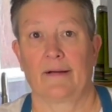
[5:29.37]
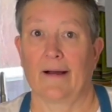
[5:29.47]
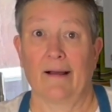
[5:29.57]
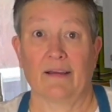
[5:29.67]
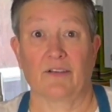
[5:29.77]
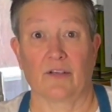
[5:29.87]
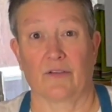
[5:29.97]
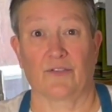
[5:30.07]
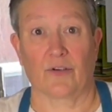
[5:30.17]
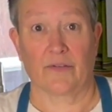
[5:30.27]
I like to
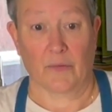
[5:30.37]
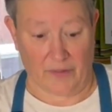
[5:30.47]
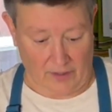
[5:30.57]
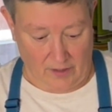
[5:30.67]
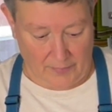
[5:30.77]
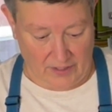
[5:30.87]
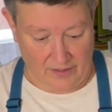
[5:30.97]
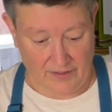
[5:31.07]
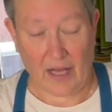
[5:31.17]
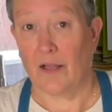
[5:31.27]
serve it with a little bit of
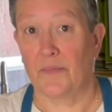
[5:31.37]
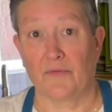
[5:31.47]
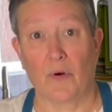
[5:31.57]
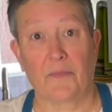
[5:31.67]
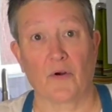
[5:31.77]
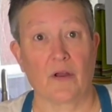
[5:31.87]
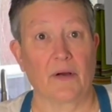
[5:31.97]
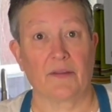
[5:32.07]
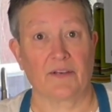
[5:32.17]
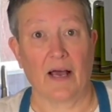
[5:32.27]
dollop of whipped cream on
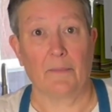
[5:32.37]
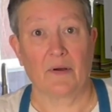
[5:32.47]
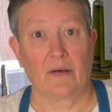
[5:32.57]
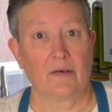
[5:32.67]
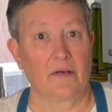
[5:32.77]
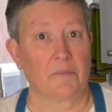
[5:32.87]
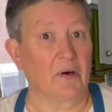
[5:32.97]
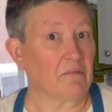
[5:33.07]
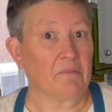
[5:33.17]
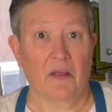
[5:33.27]
the top,
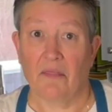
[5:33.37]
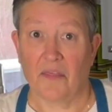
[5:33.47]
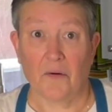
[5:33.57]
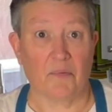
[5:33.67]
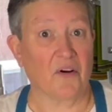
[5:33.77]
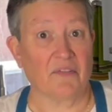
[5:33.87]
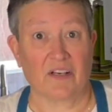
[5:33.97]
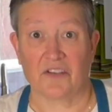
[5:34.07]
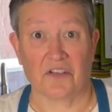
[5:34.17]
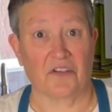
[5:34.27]
but they're perfect
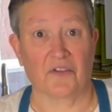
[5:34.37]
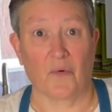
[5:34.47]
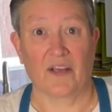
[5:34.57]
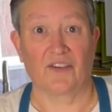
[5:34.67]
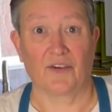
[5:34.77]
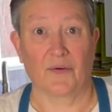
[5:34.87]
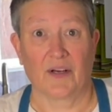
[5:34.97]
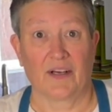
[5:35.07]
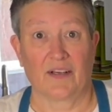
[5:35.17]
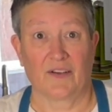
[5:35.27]
just this way too.
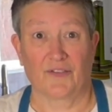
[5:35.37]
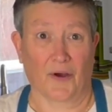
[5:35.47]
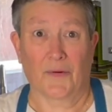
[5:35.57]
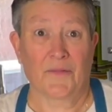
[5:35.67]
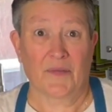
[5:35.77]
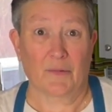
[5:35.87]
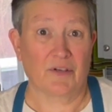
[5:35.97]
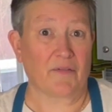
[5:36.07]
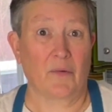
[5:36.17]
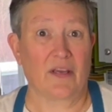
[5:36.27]
So,
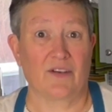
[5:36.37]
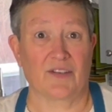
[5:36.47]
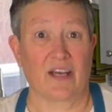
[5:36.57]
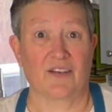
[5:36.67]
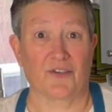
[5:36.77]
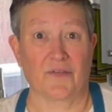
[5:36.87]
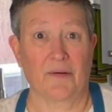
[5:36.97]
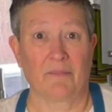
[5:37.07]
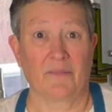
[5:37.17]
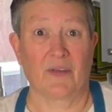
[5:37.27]
whichever way you decide to serve
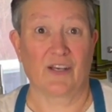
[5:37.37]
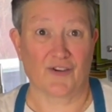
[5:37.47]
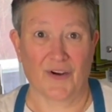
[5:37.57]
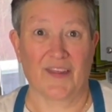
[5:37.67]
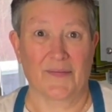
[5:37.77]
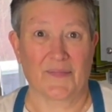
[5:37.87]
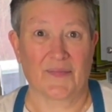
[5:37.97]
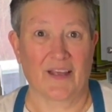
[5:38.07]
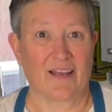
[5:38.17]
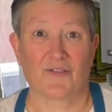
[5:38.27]
them, enjoy them.
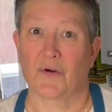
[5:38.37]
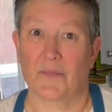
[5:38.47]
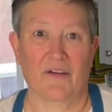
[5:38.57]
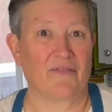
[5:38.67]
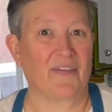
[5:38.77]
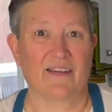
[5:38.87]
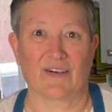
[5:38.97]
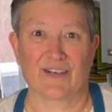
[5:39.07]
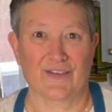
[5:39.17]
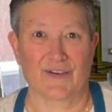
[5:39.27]
It's one of my
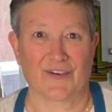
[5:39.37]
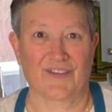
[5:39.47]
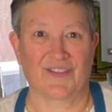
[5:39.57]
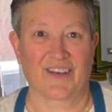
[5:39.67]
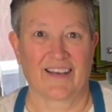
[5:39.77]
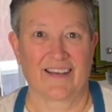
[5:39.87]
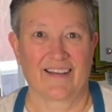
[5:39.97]
favorite desserts.